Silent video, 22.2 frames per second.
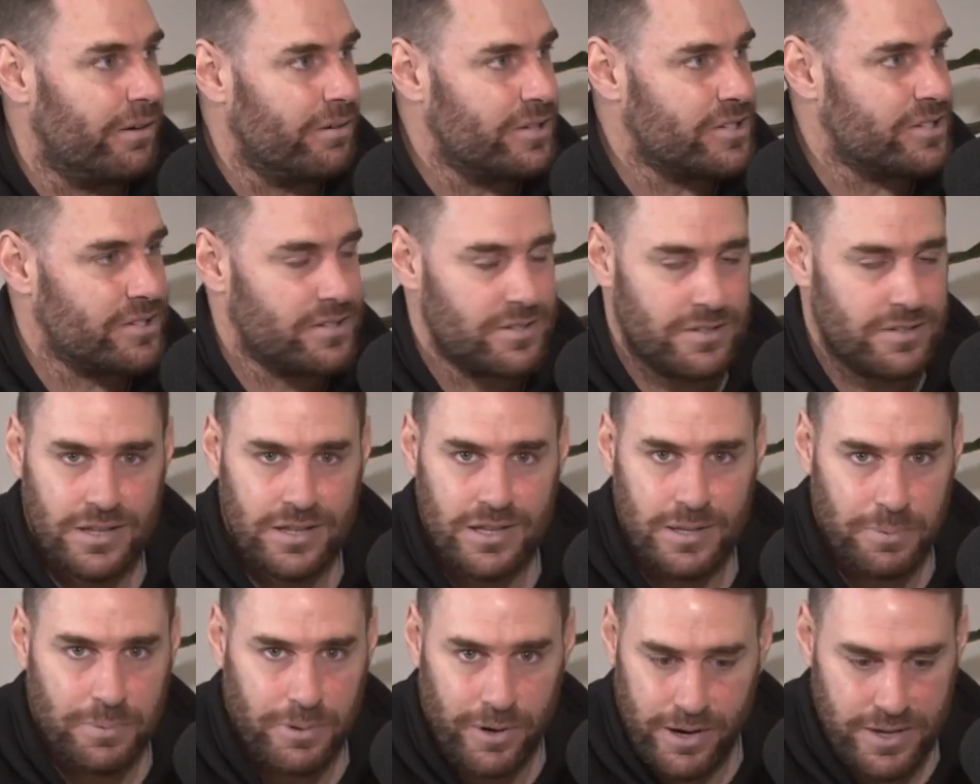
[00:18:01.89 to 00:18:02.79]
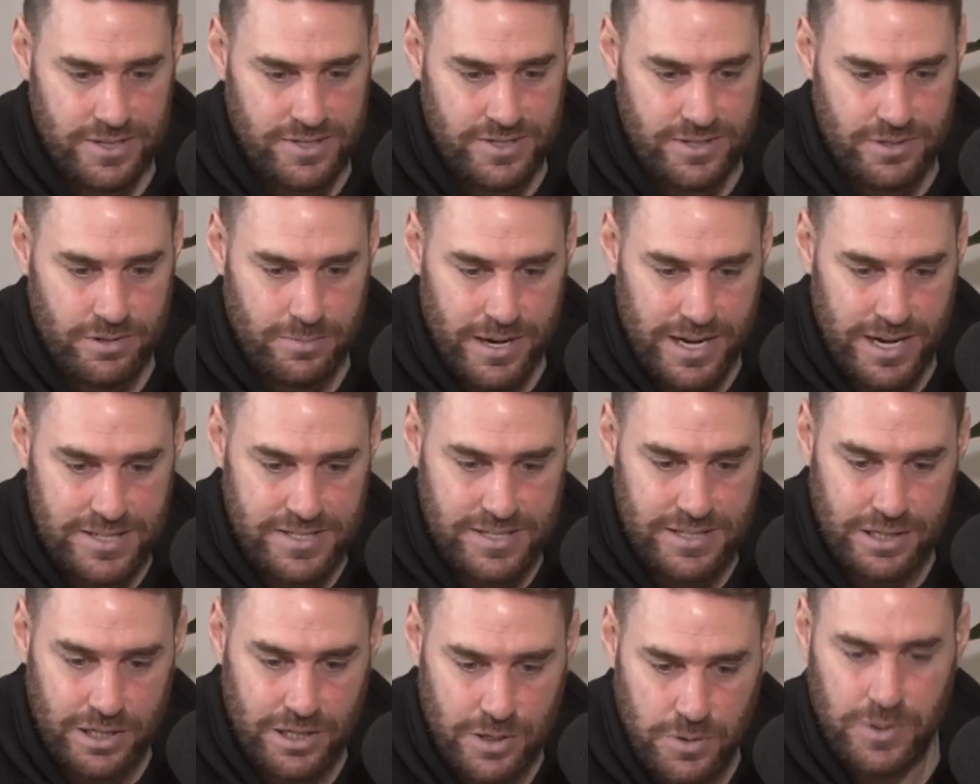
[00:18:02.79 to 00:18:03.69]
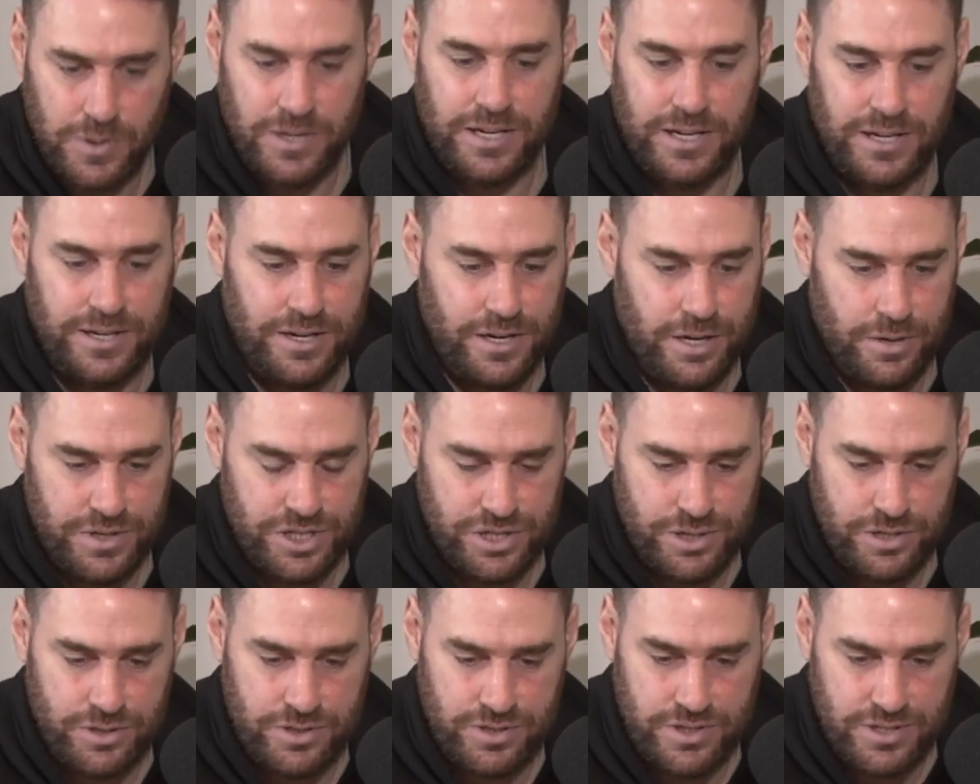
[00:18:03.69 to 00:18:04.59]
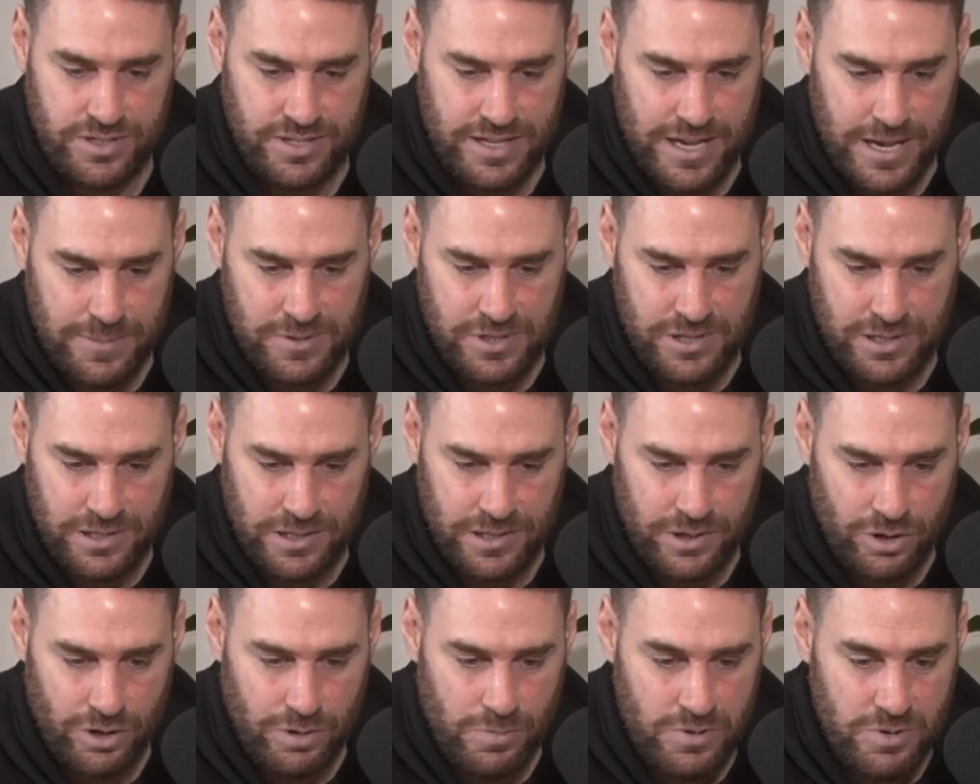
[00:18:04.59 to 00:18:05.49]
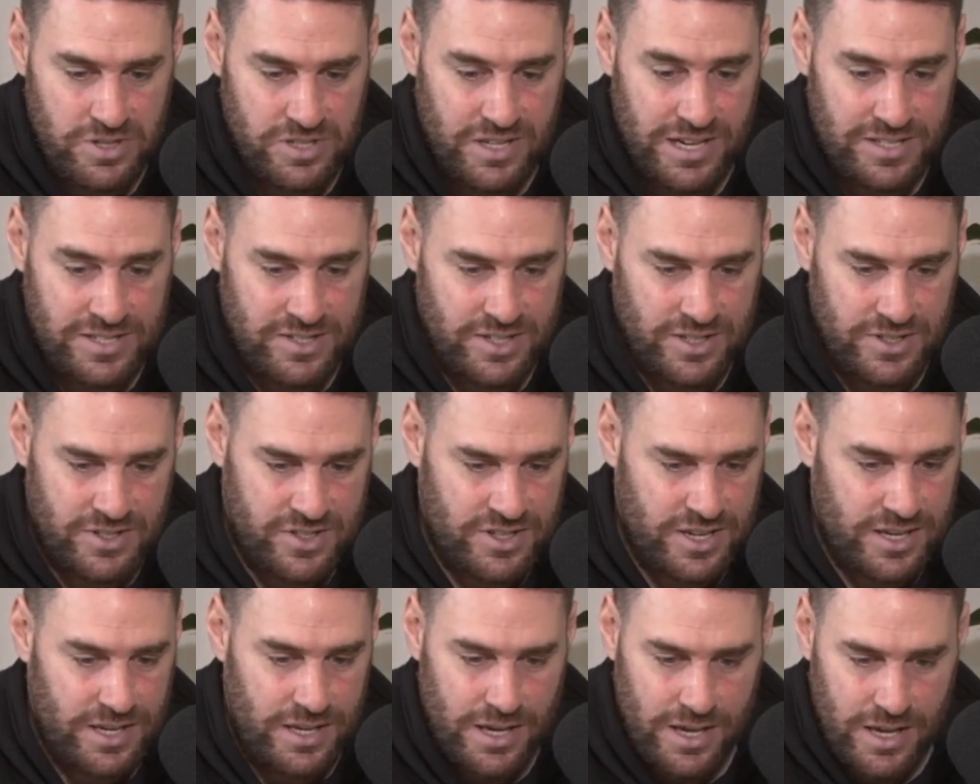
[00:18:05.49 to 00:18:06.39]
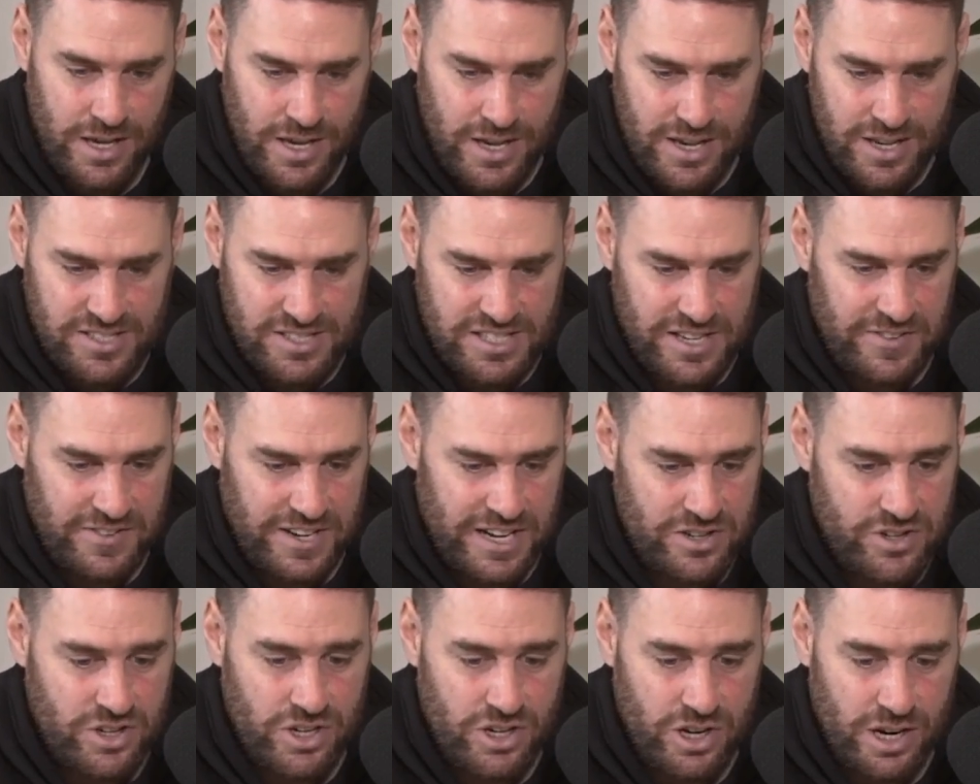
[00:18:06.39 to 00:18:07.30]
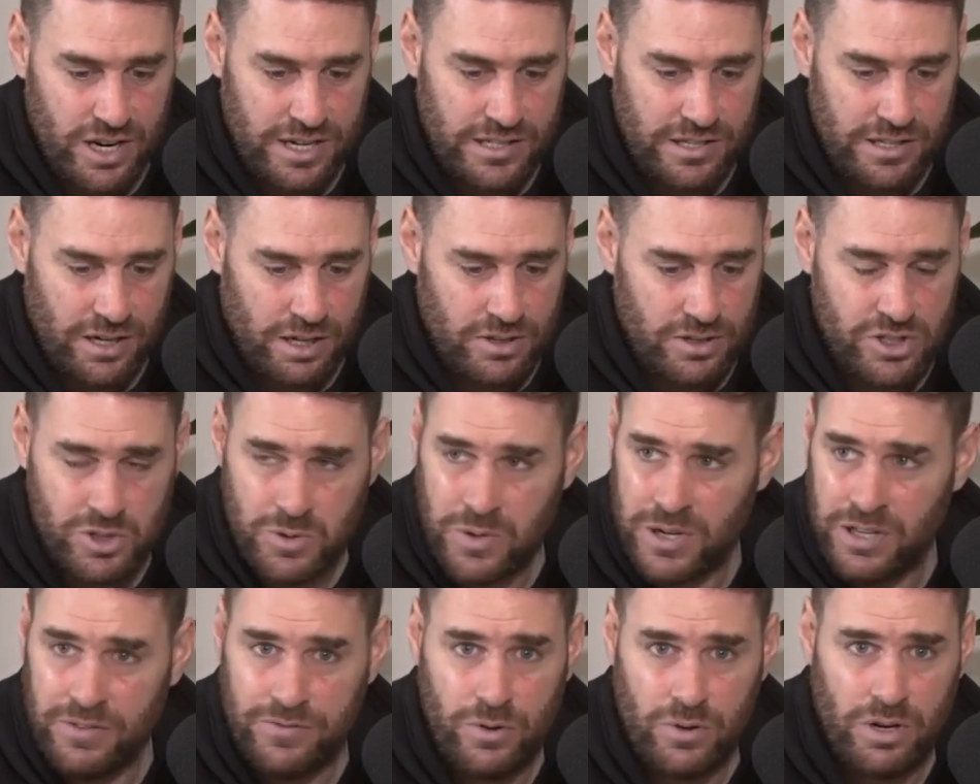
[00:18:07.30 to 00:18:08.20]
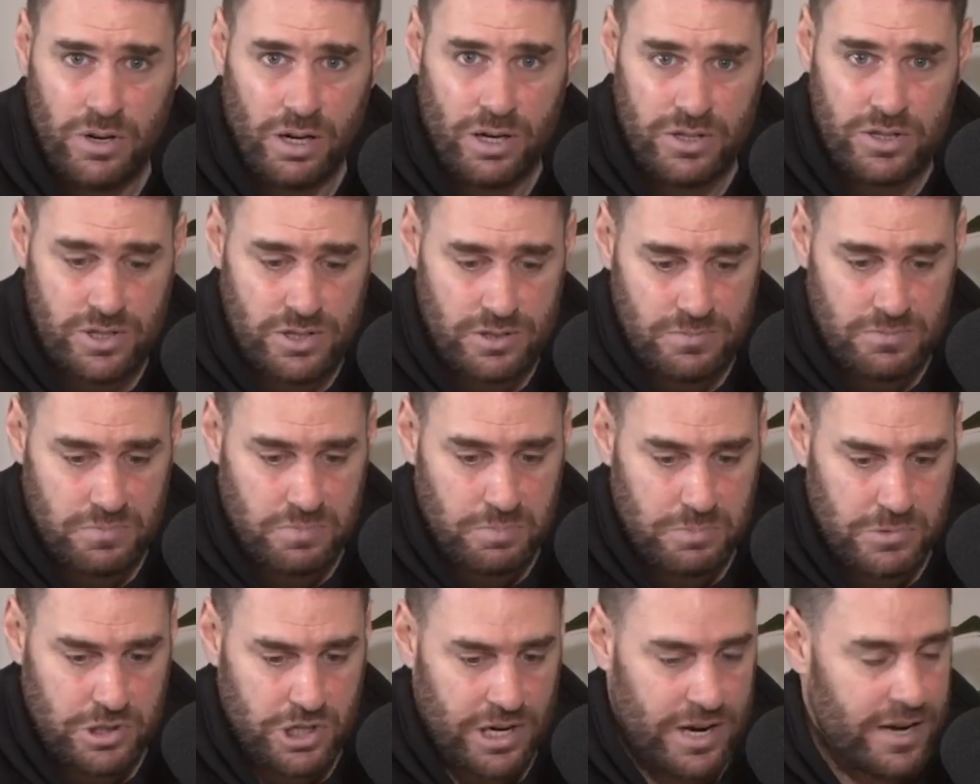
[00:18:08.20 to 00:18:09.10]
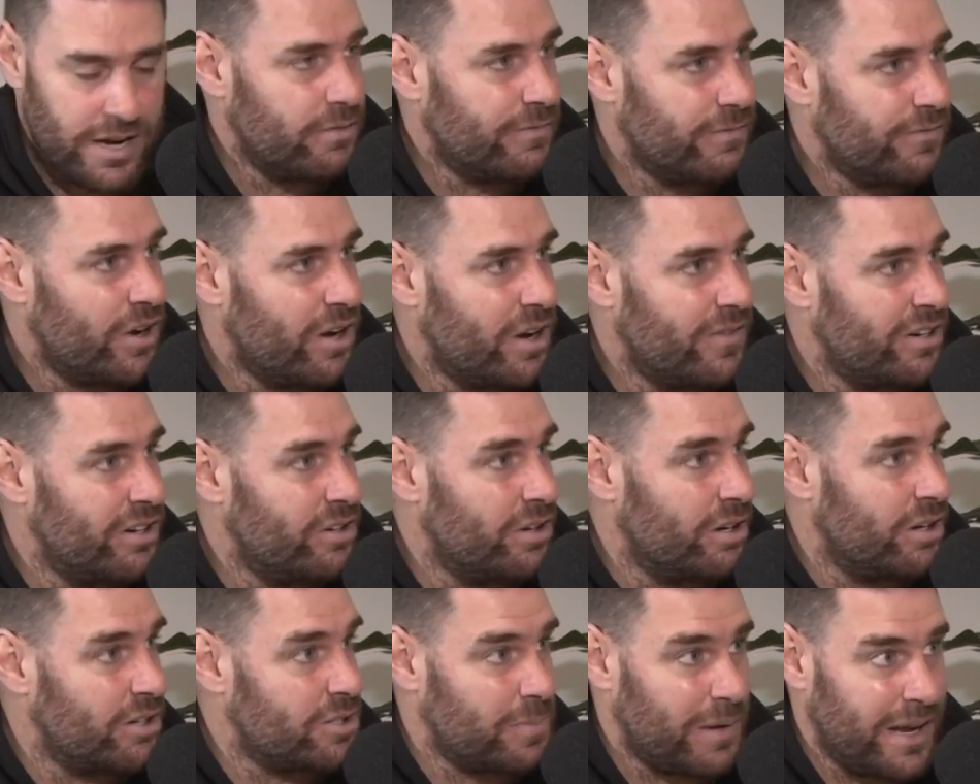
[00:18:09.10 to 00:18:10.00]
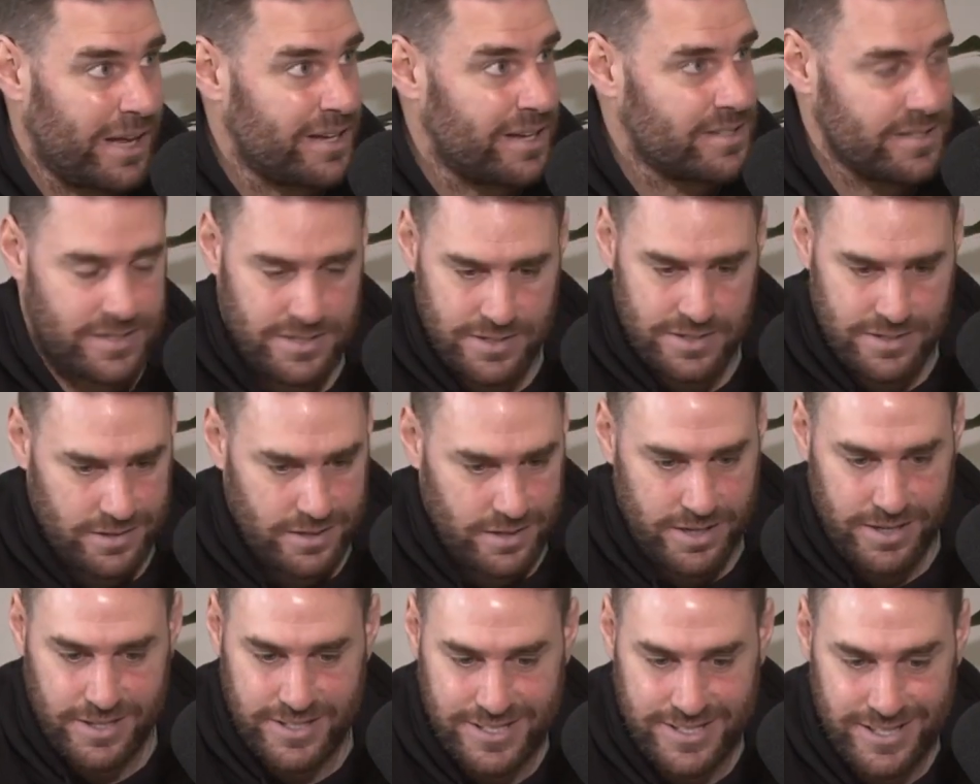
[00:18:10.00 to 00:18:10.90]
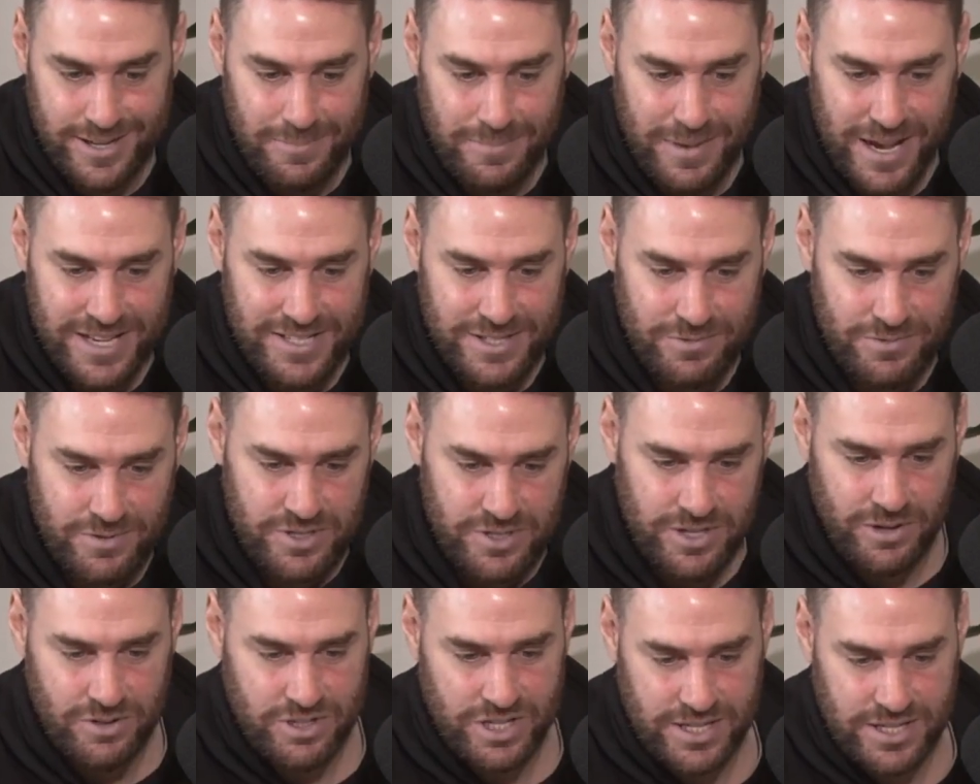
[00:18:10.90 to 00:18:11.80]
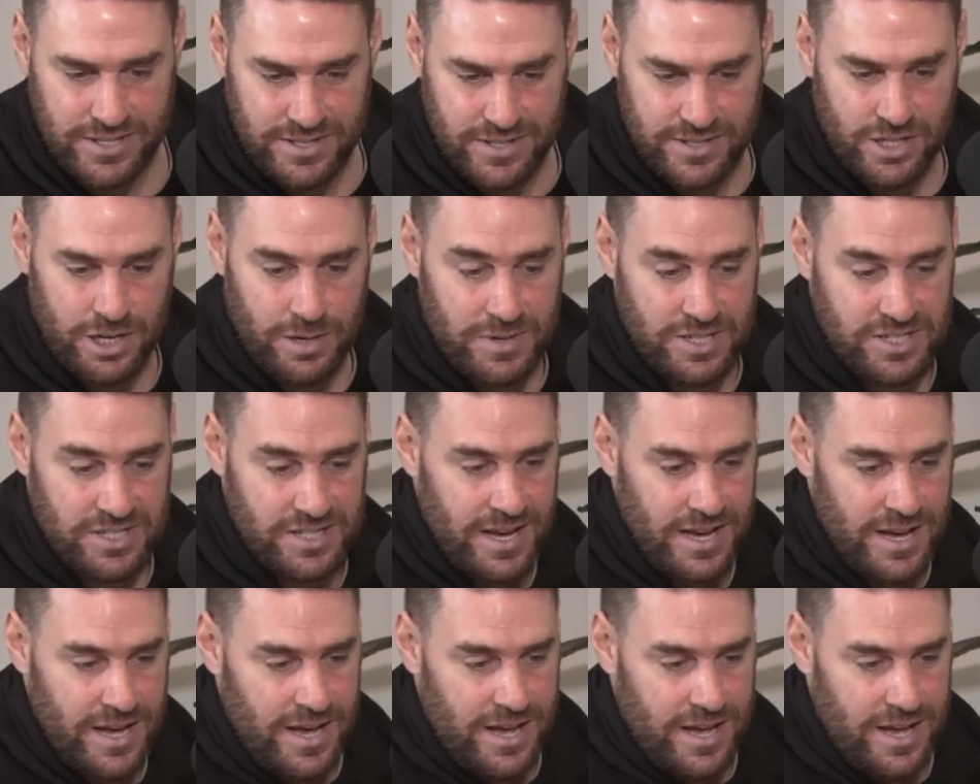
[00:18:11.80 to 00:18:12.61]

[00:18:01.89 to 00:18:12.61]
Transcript: It's the prices are amazing, liquidity no issues. It's absolutely enormous, and as you can see, $790, $24 traded at $500 plus. It's an amazing result, Justin Thomas.